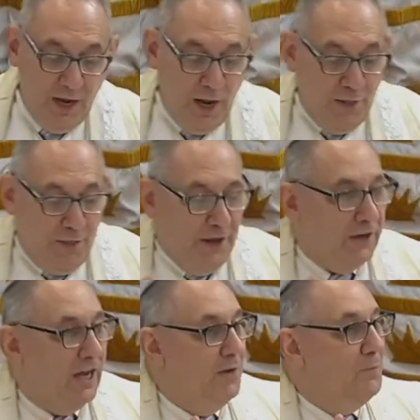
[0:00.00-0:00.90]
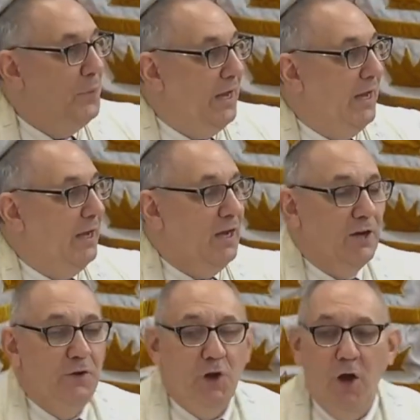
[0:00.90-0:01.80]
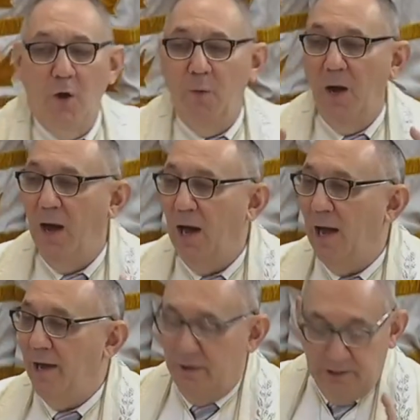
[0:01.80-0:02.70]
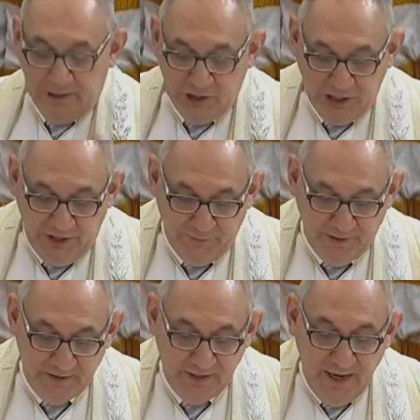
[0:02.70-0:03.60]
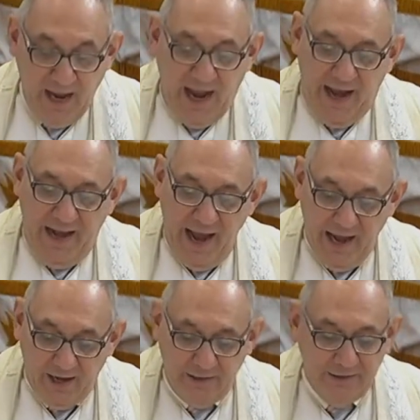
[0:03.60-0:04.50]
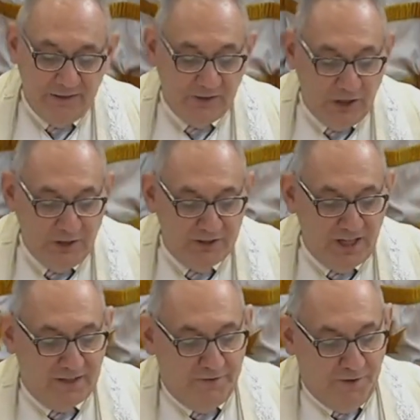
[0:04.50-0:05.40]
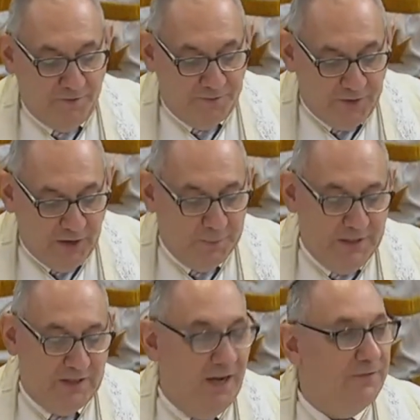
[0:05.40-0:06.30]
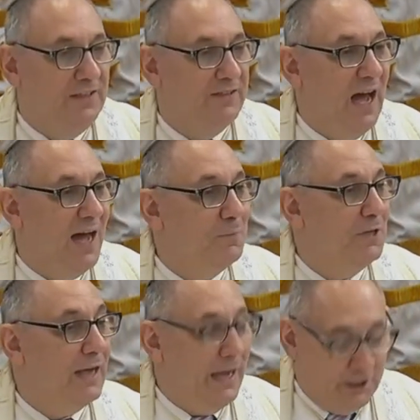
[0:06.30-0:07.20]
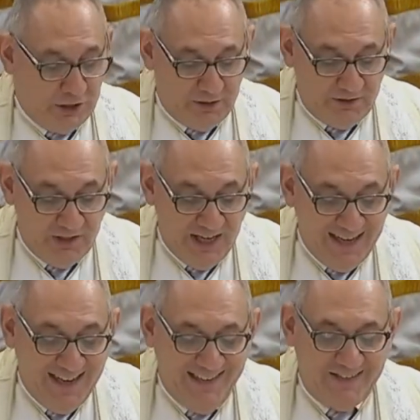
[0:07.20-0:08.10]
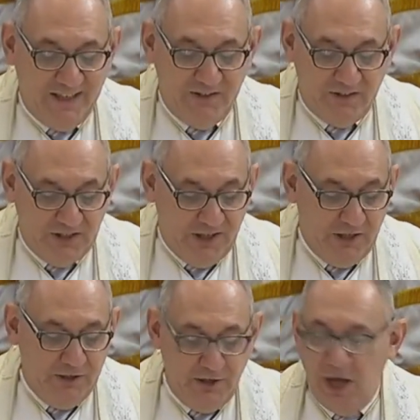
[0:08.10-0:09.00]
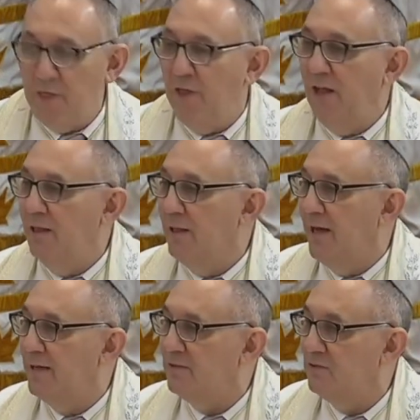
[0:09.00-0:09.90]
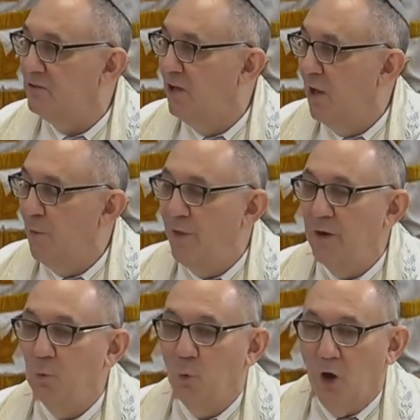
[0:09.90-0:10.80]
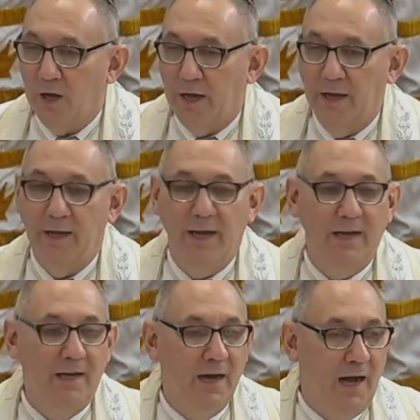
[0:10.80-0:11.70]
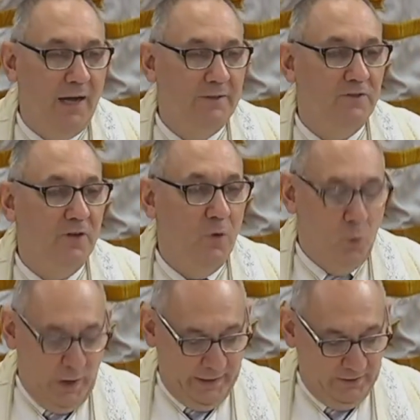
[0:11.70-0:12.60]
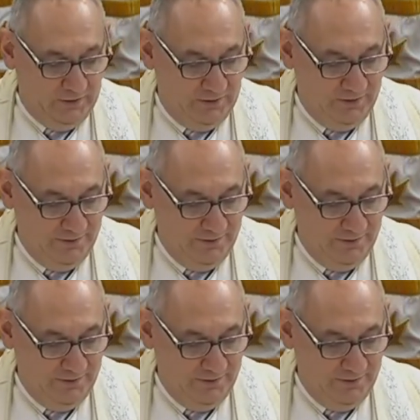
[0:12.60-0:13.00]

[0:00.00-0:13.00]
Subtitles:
There can be no higher achievement, and Held asserts that the fulfillment of these obligations is considered nothing less than walking in God's ways.